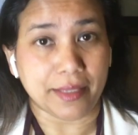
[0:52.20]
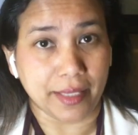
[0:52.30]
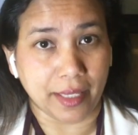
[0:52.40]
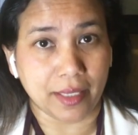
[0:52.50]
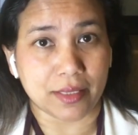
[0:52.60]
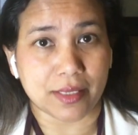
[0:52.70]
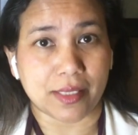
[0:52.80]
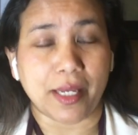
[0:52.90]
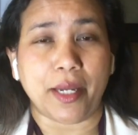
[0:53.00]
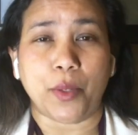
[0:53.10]
Yes,
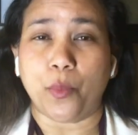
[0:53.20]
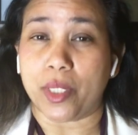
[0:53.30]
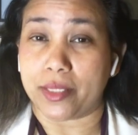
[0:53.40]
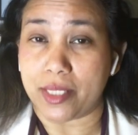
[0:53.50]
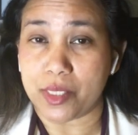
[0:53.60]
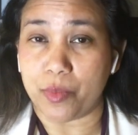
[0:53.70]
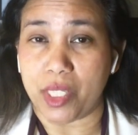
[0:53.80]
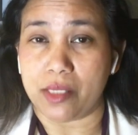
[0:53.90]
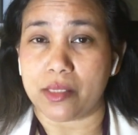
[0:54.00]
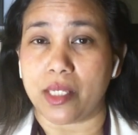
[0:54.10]
what this
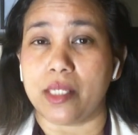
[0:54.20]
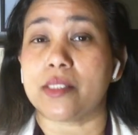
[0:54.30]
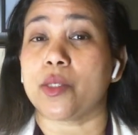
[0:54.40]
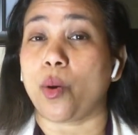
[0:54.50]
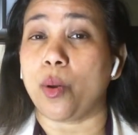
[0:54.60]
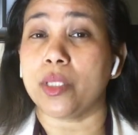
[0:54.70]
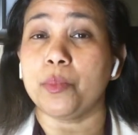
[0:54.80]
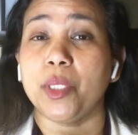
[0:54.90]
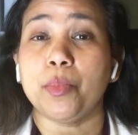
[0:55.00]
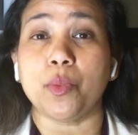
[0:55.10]
means is all the
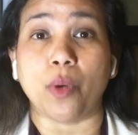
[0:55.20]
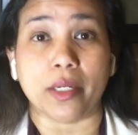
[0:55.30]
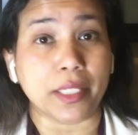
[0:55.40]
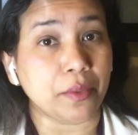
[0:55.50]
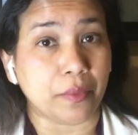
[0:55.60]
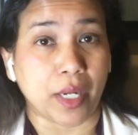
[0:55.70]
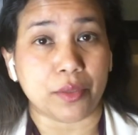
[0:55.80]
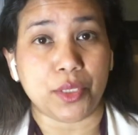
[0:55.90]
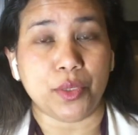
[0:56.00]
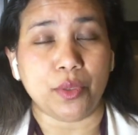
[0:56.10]
people walking
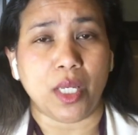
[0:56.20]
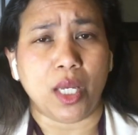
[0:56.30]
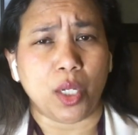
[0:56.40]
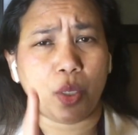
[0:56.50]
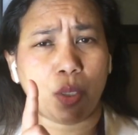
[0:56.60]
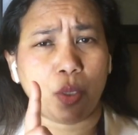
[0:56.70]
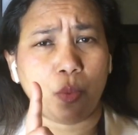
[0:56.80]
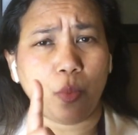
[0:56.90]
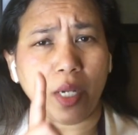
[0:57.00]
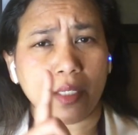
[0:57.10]
around you,
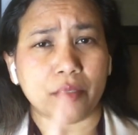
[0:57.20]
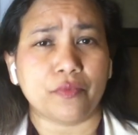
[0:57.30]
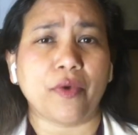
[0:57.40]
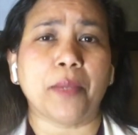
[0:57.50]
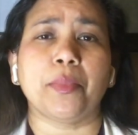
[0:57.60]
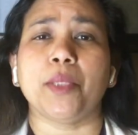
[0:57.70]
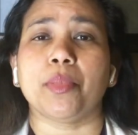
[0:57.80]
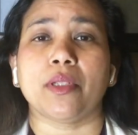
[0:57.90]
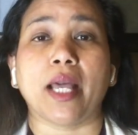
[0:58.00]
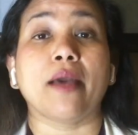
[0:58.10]
1 out of 5
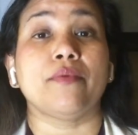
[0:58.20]
people have